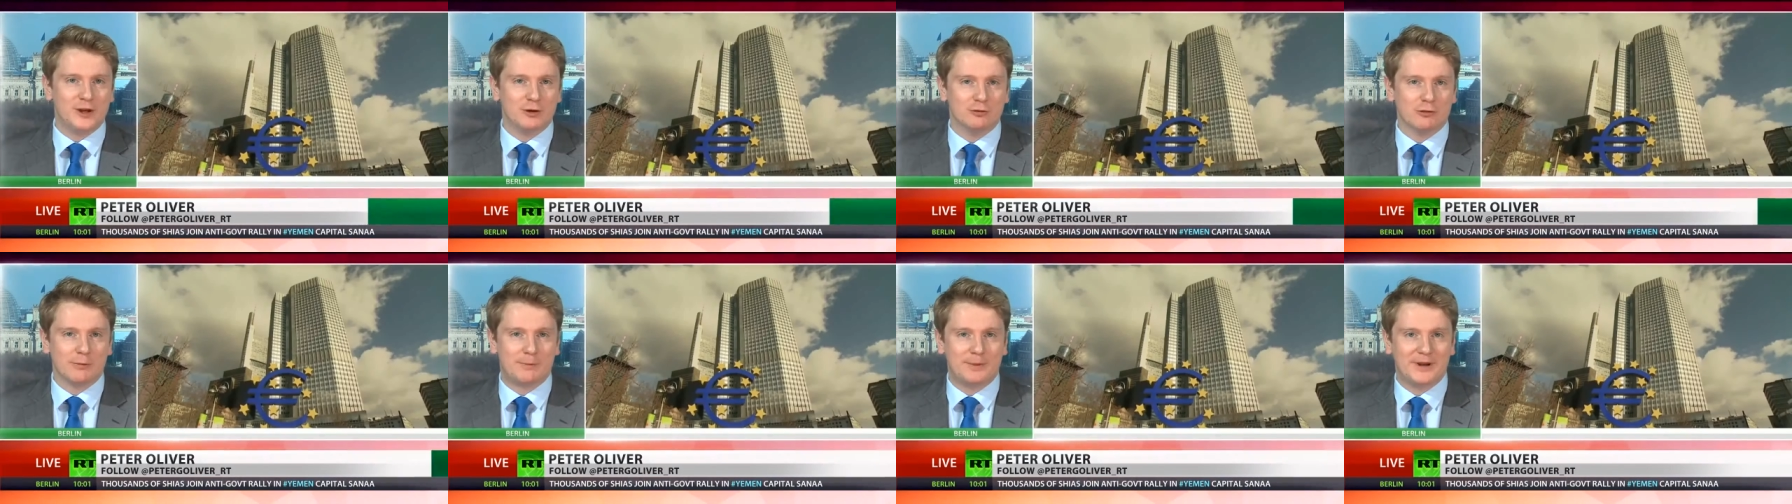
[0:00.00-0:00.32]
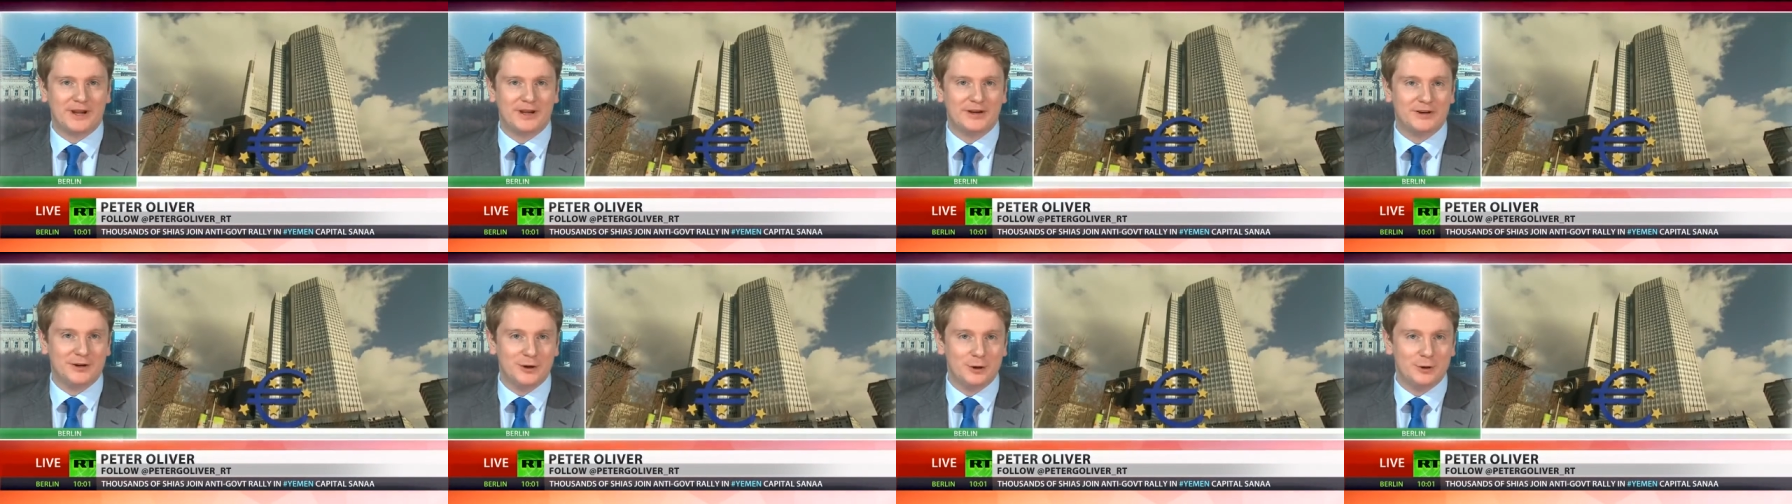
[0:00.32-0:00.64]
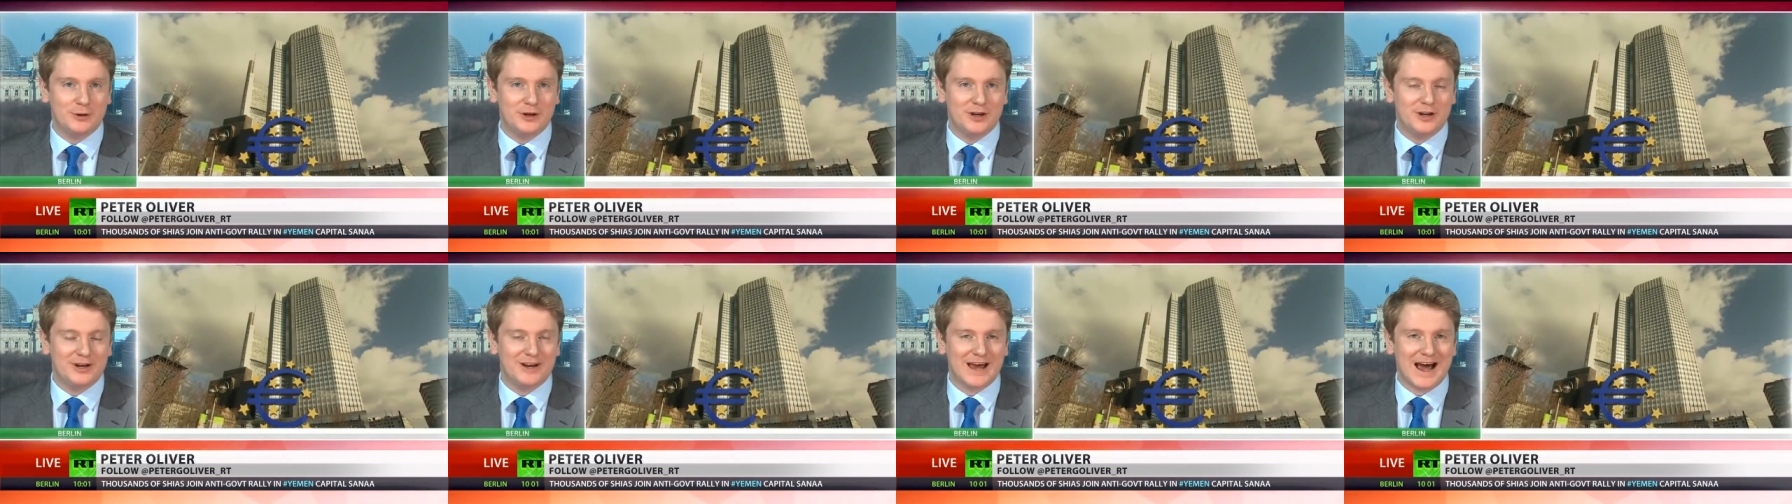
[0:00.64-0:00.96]
European
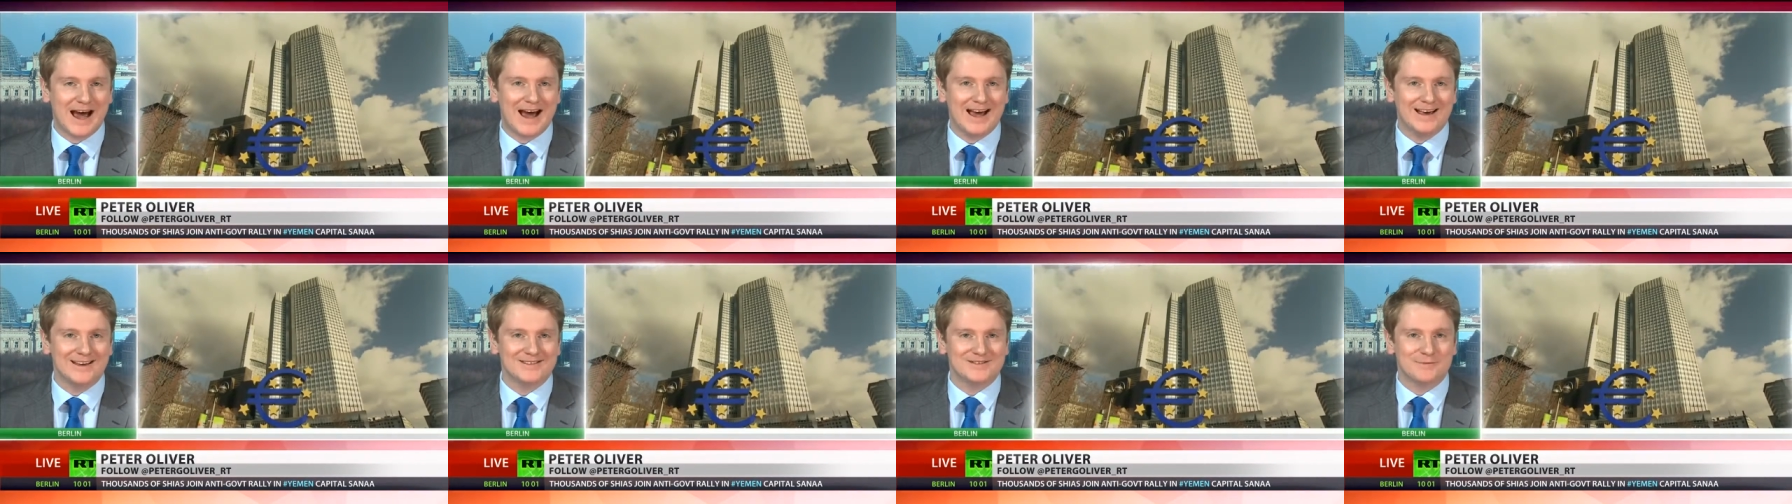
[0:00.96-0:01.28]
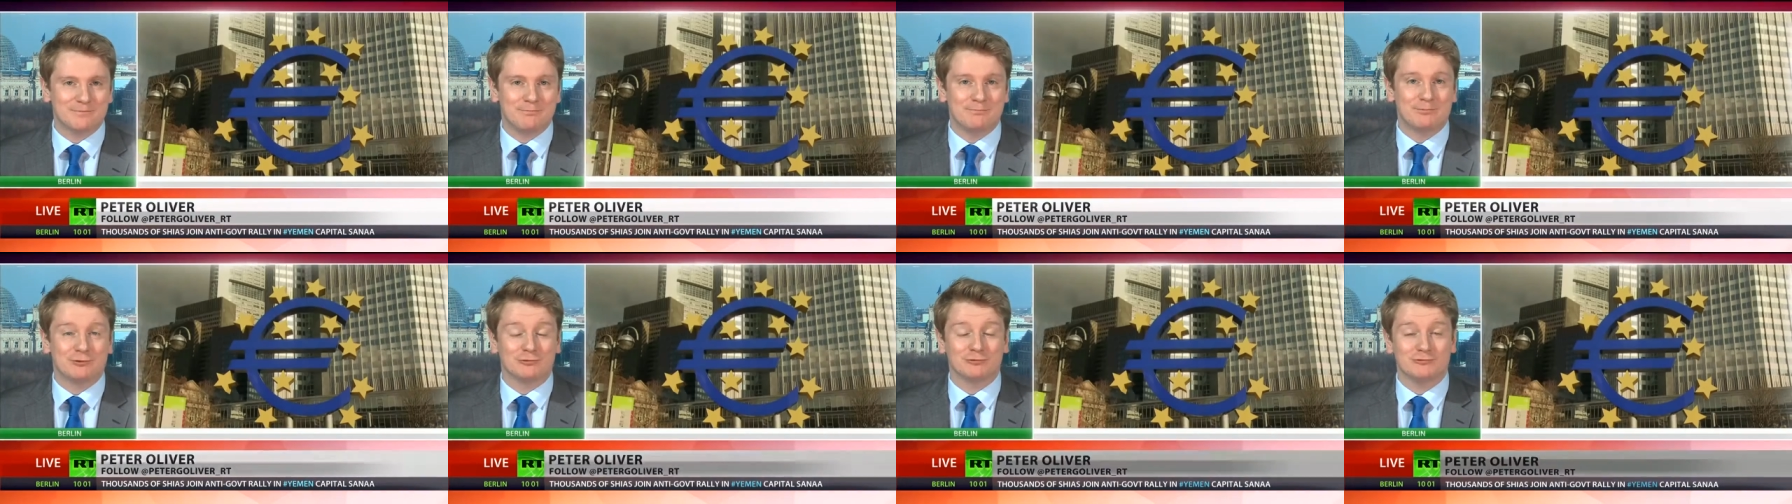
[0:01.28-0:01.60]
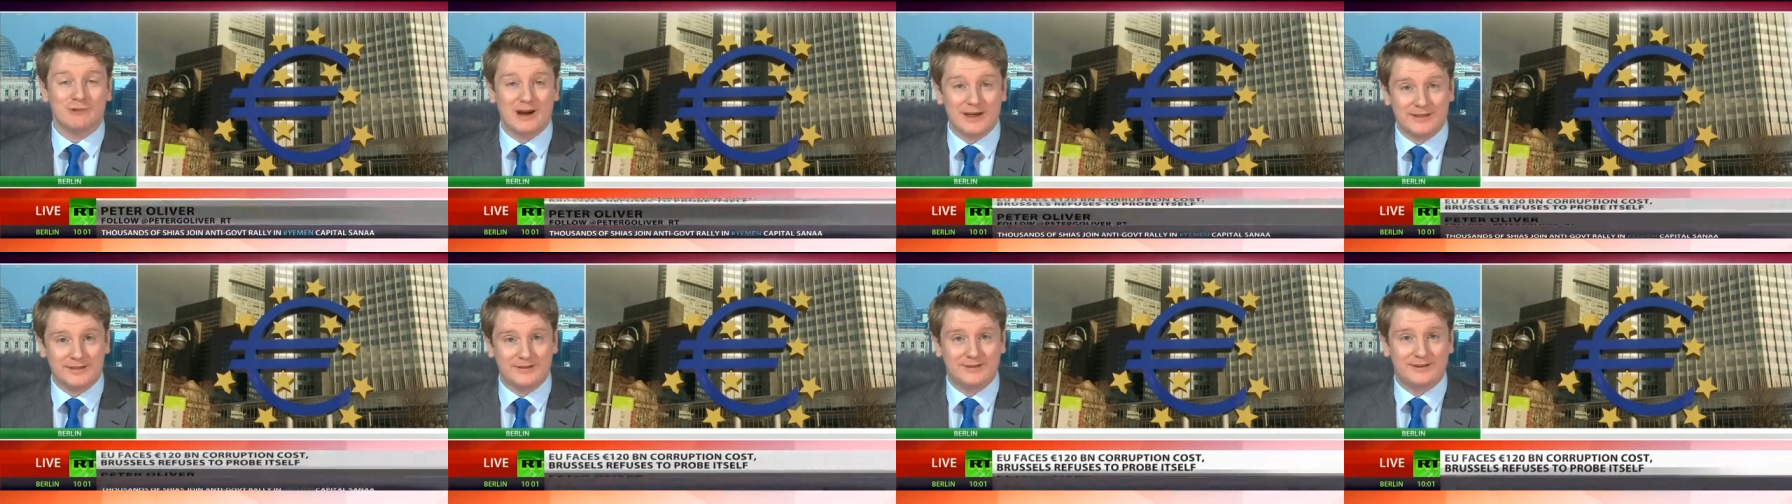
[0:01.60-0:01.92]
Union as
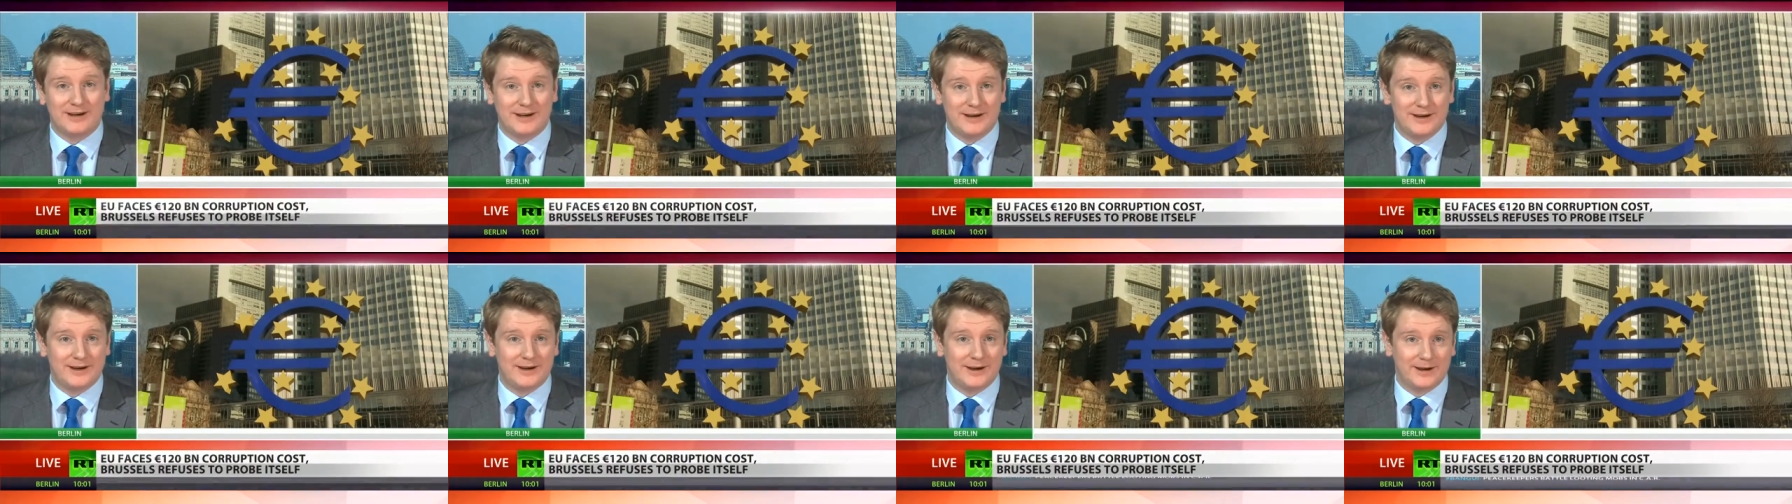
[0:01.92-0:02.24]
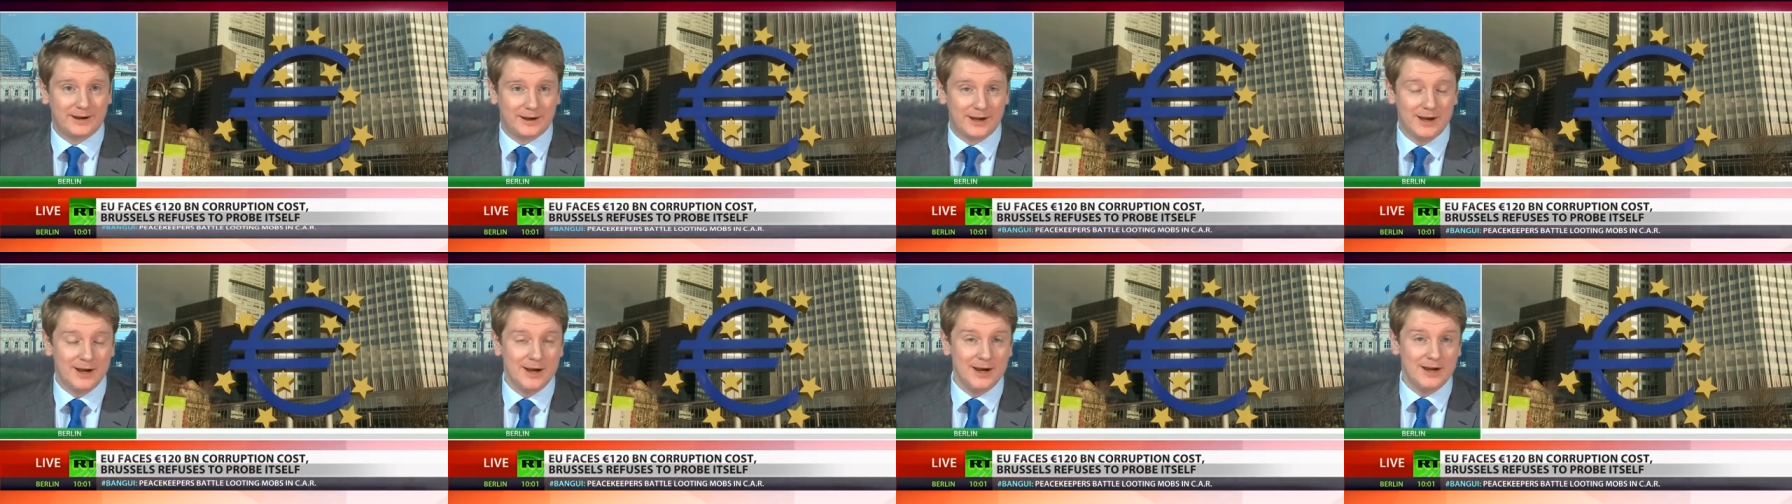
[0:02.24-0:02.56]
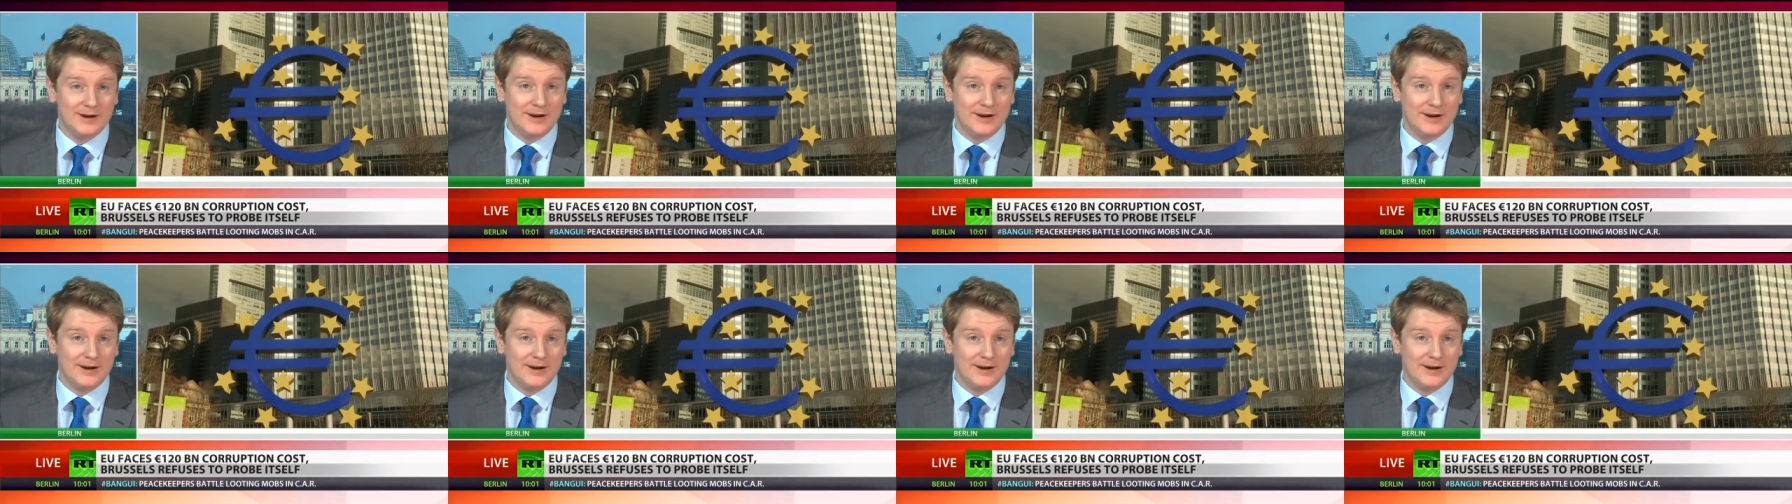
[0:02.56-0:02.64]
breathtaking.